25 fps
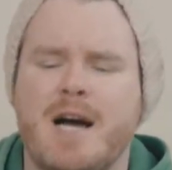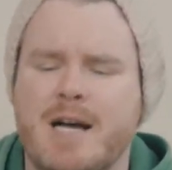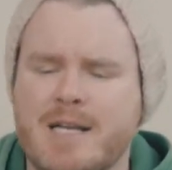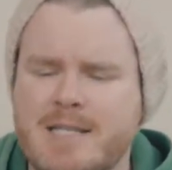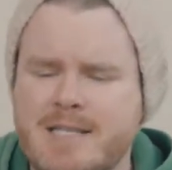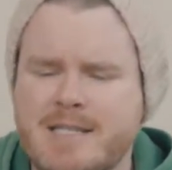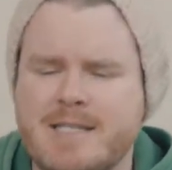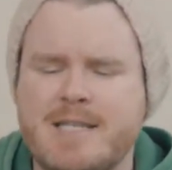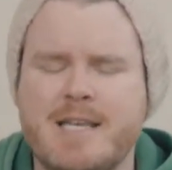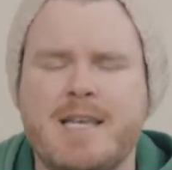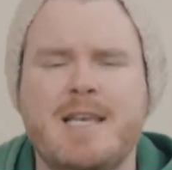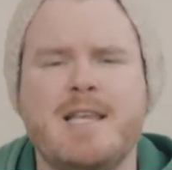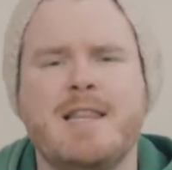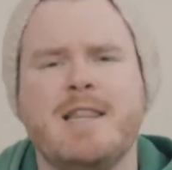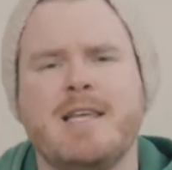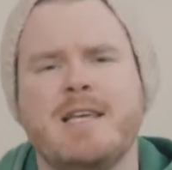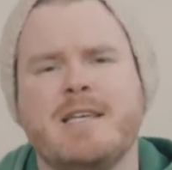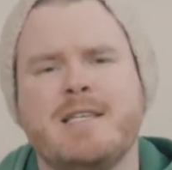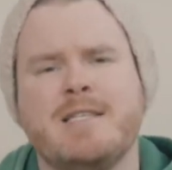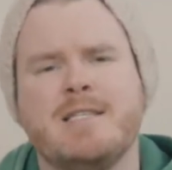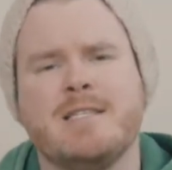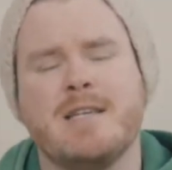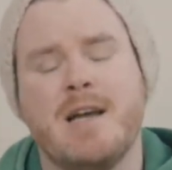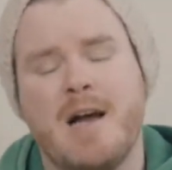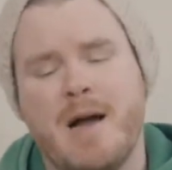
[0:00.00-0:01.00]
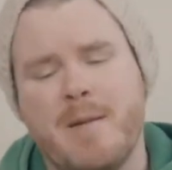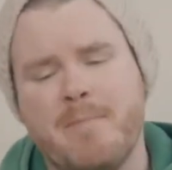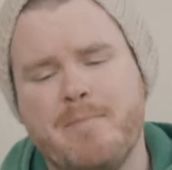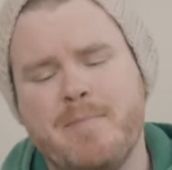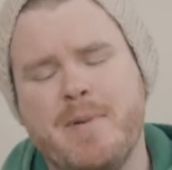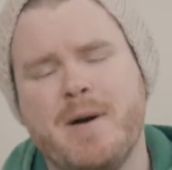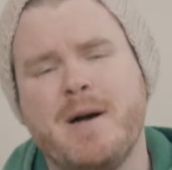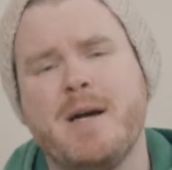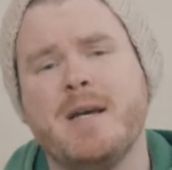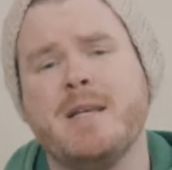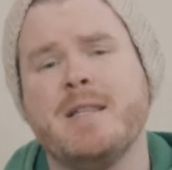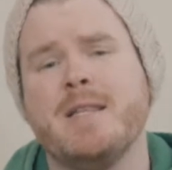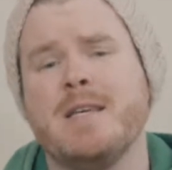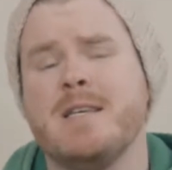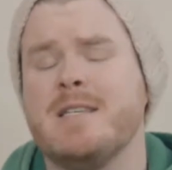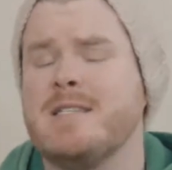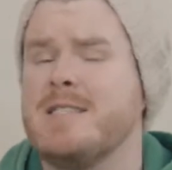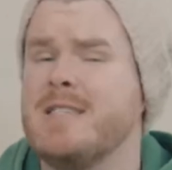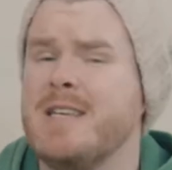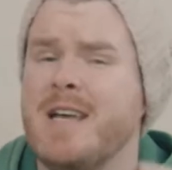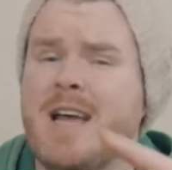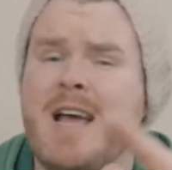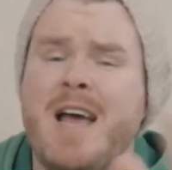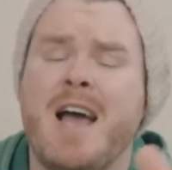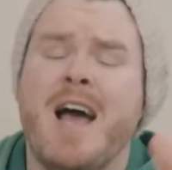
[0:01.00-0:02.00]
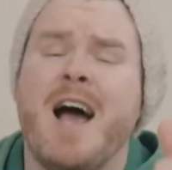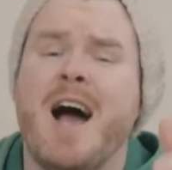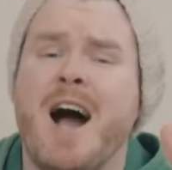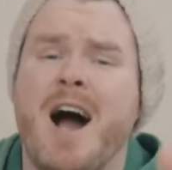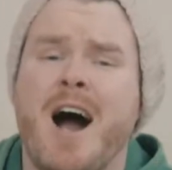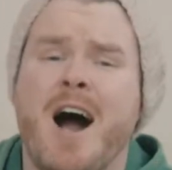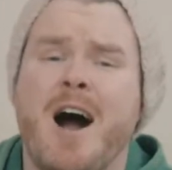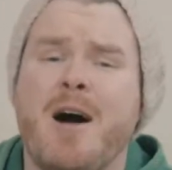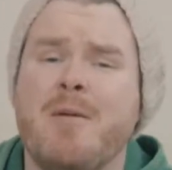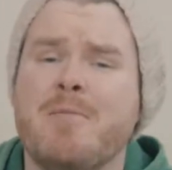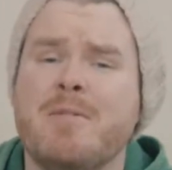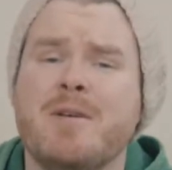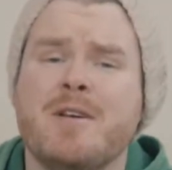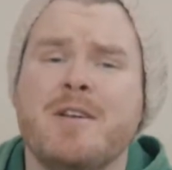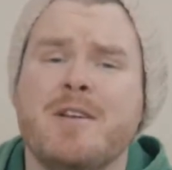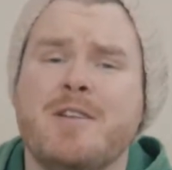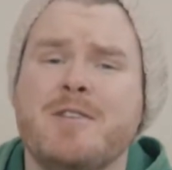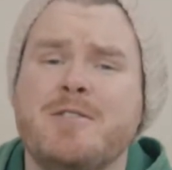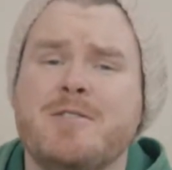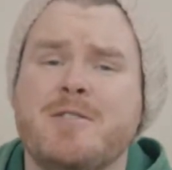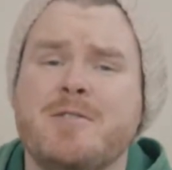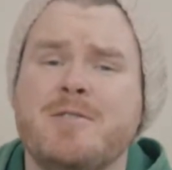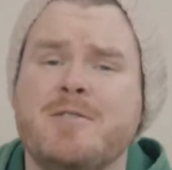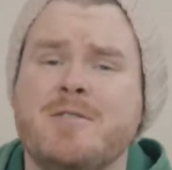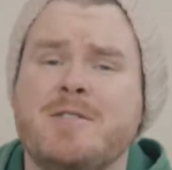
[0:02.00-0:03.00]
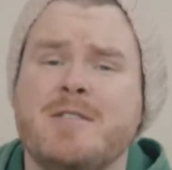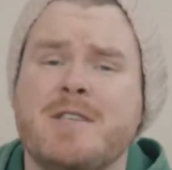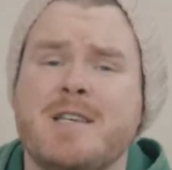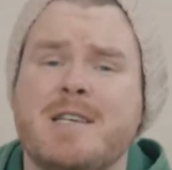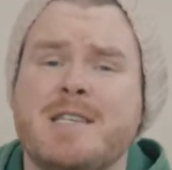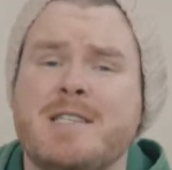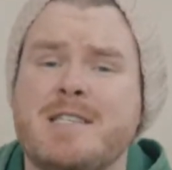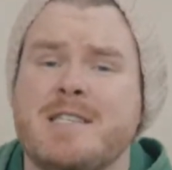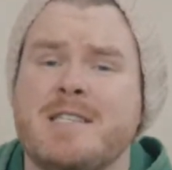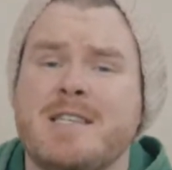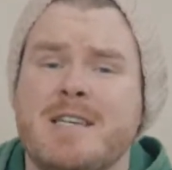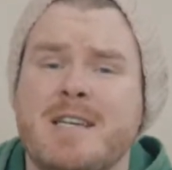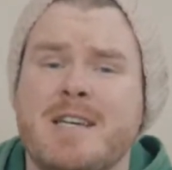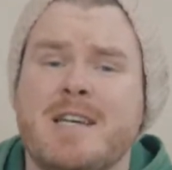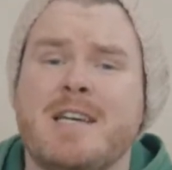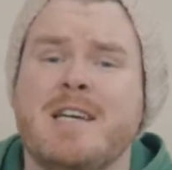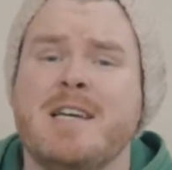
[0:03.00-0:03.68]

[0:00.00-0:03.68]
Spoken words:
I see this, I buy this, I'm gonna use this.